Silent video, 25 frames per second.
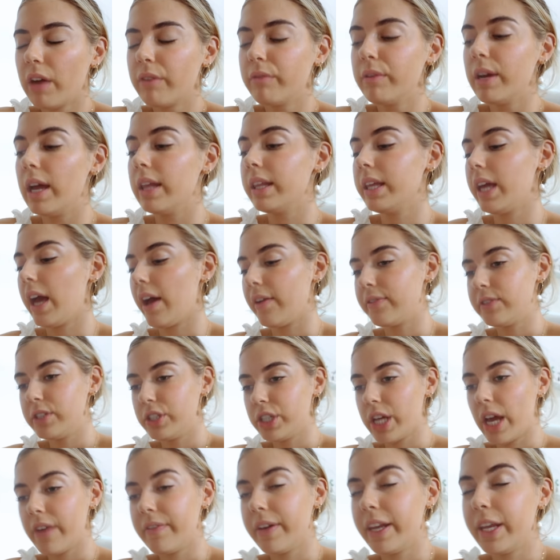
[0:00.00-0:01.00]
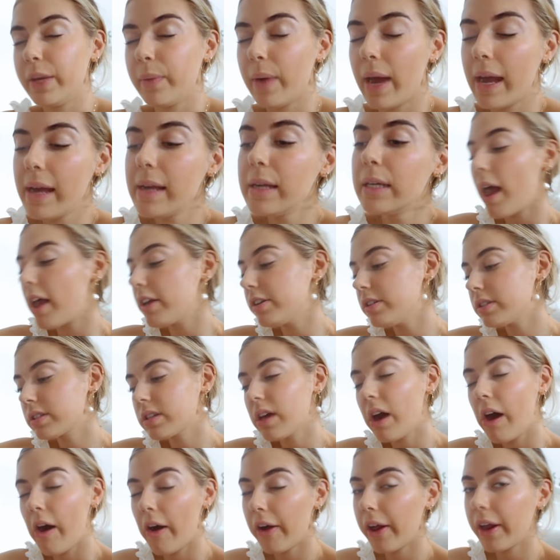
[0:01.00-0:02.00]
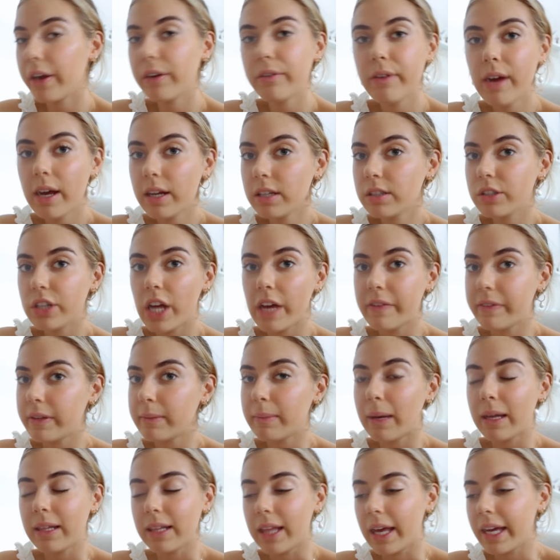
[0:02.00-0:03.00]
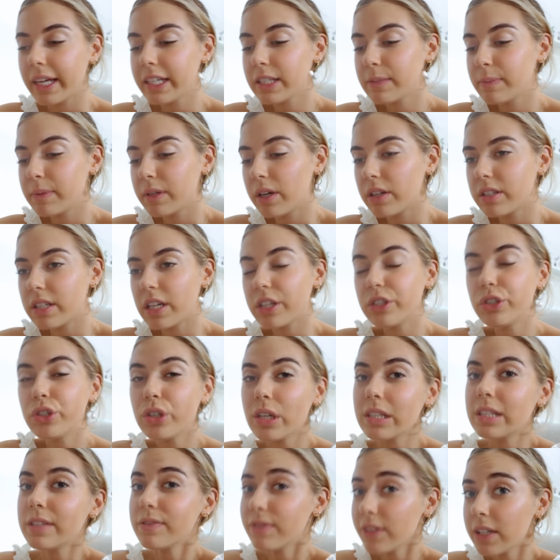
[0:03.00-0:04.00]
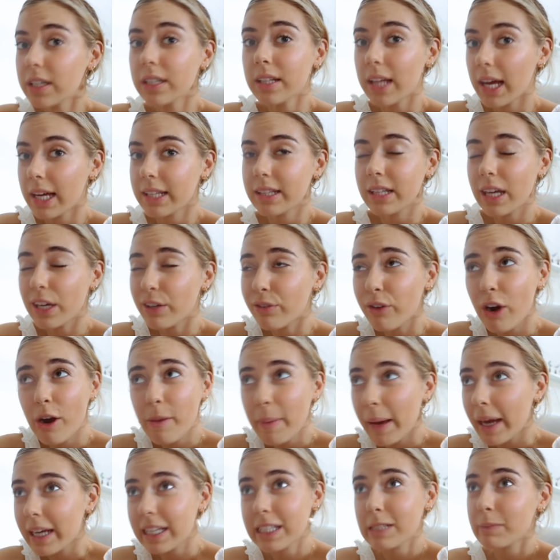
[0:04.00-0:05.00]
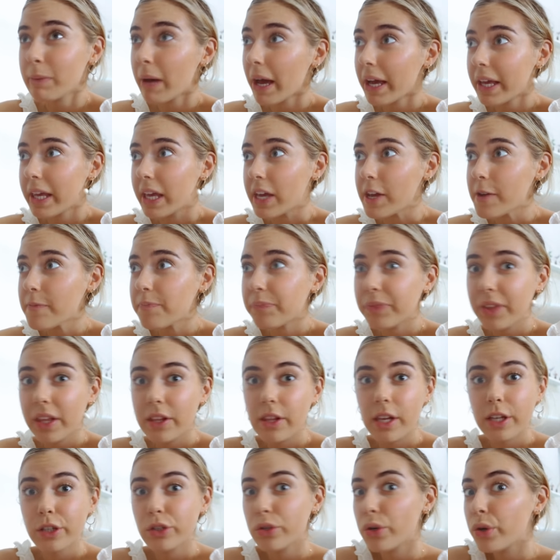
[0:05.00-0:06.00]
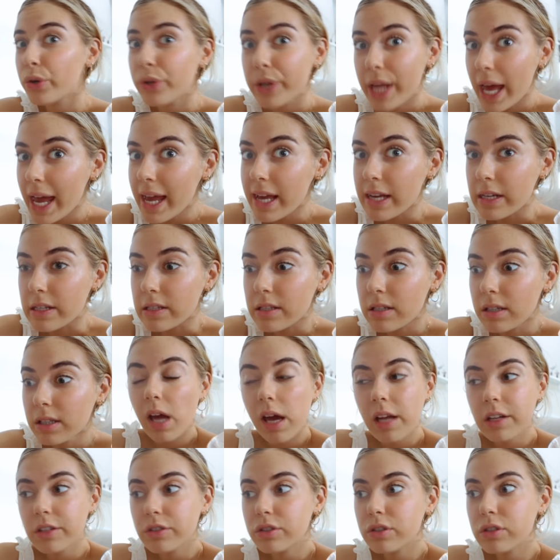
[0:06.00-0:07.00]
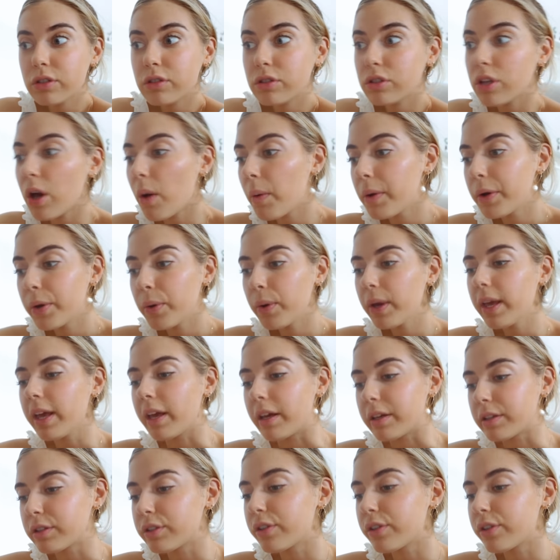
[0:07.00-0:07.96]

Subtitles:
I rarely have to shave anyway. I just can't get around shaving my legs because I just feel like they grow back spiky in like 2 days, and it's just so annoying.